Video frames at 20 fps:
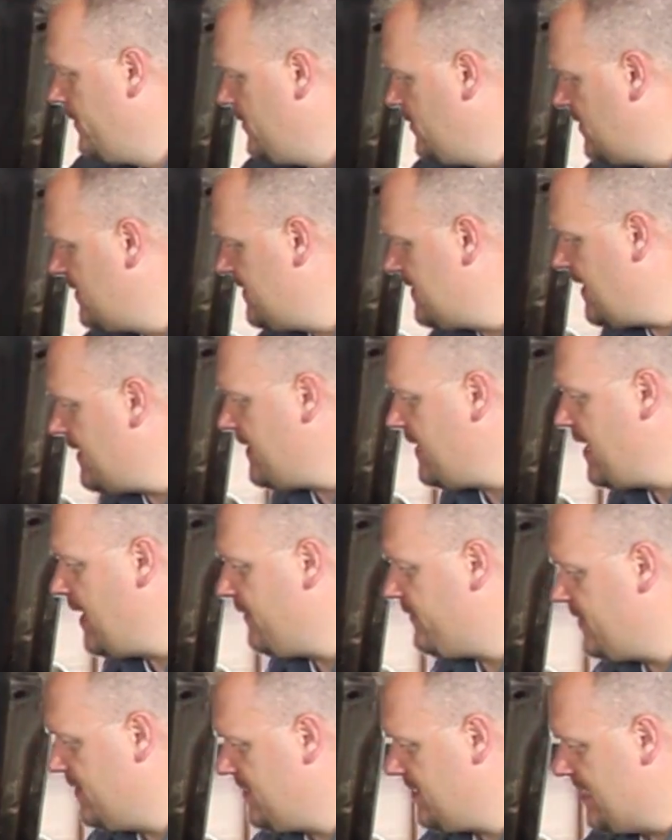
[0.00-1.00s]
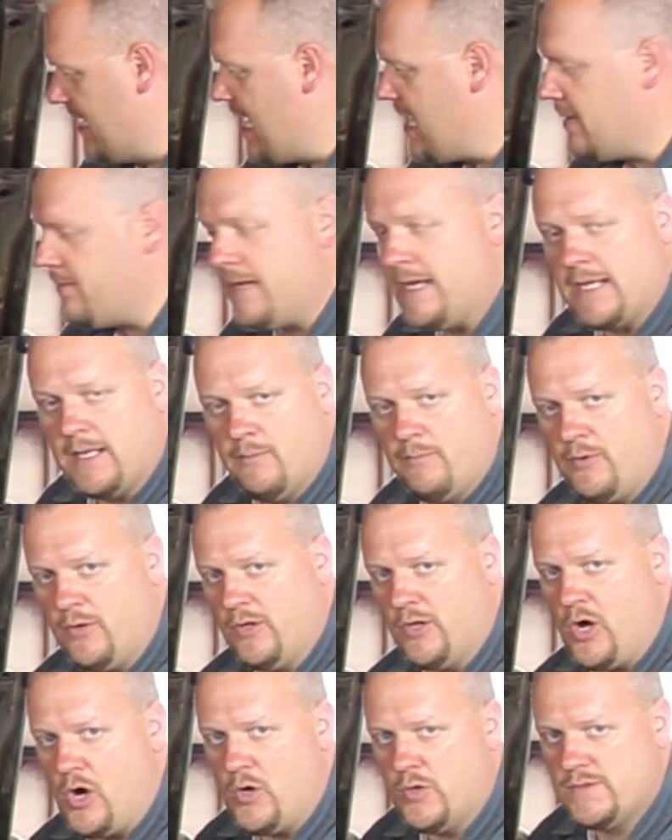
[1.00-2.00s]
Just set that off to the side. I'm not going to pull
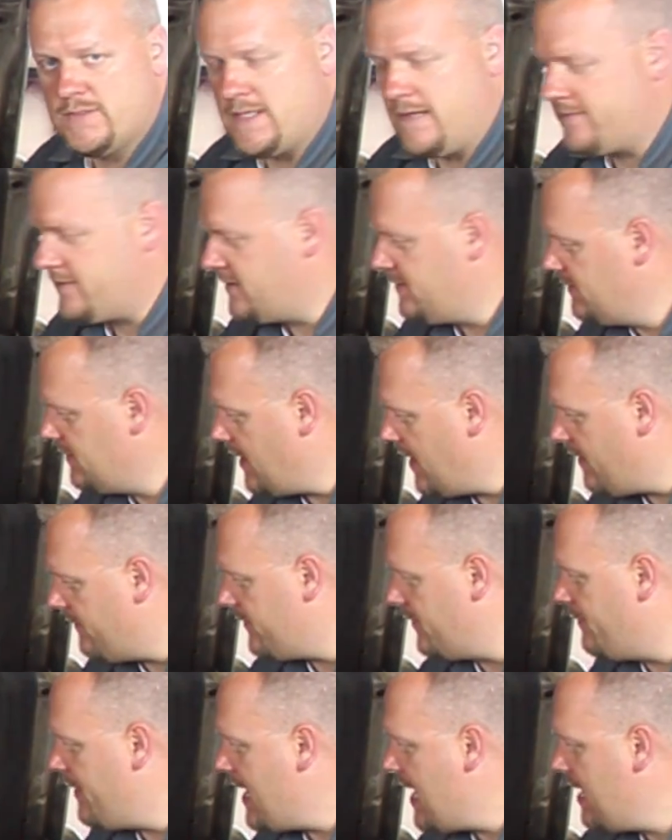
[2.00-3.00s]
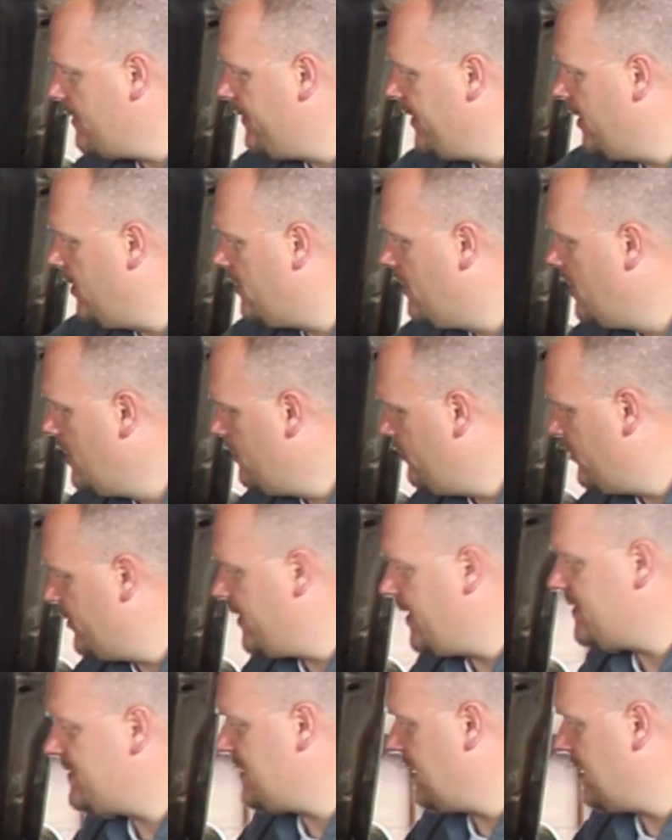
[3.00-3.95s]
the hose off the bottom here. What that's